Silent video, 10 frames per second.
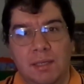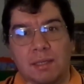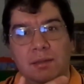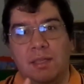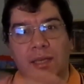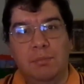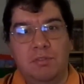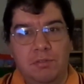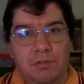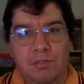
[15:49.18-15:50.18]
and Kate
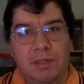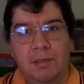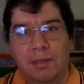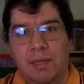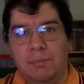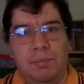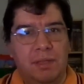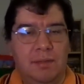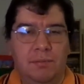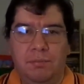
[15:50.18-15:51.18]
Micucci had
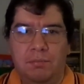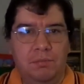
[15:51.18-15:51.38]
been